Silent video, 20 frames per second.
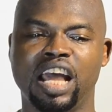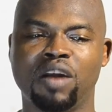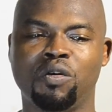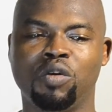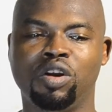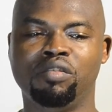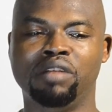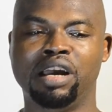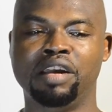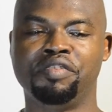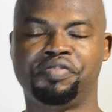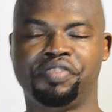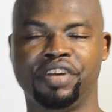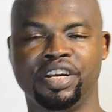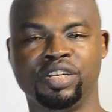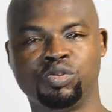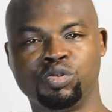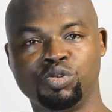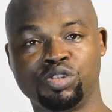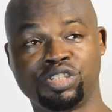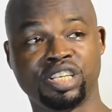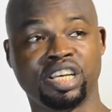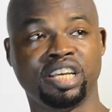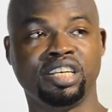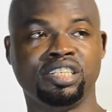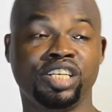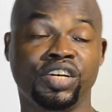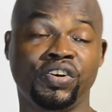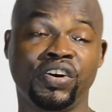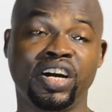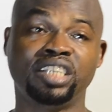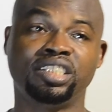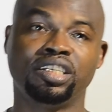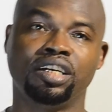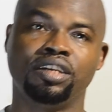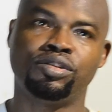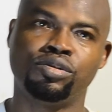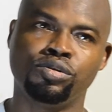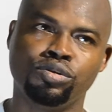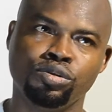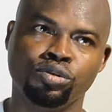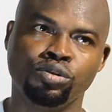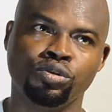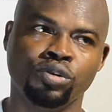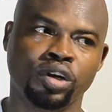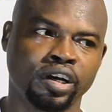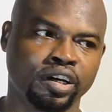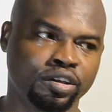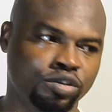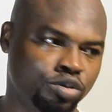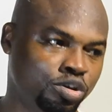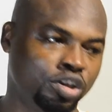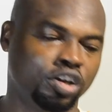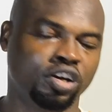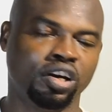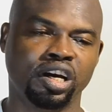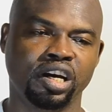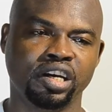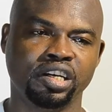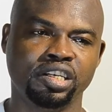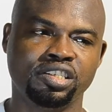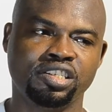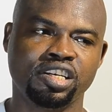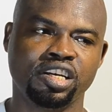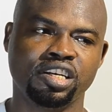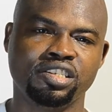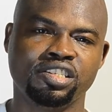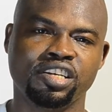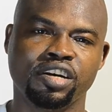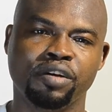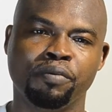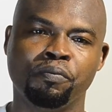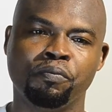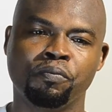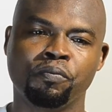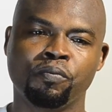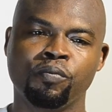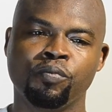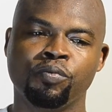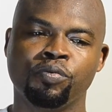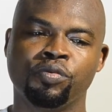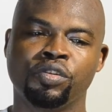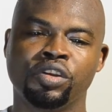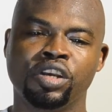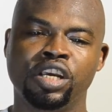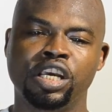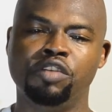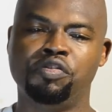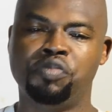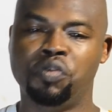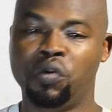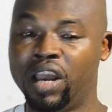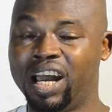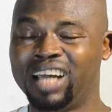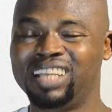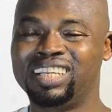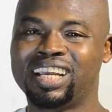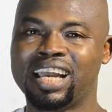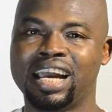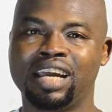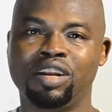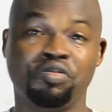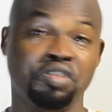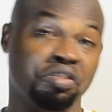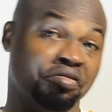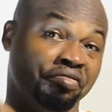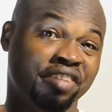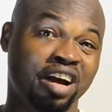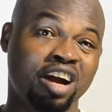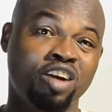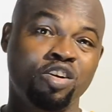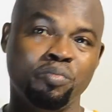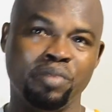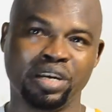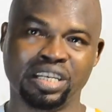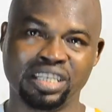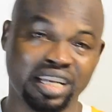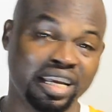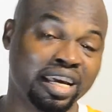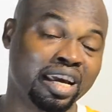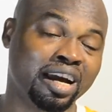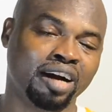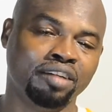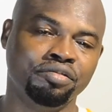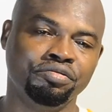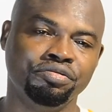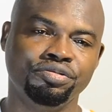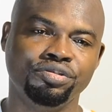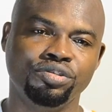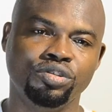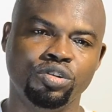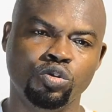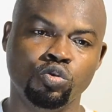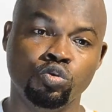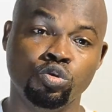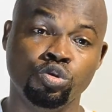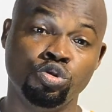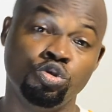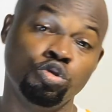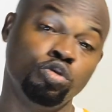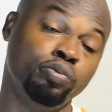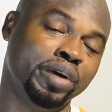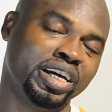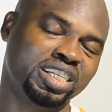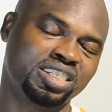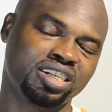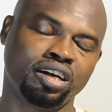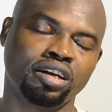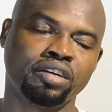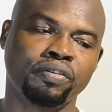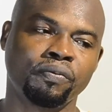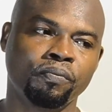Like one of my friends would say, he's a writer to, uh, to he says, um, if we had the kind of environment they have, we would do better.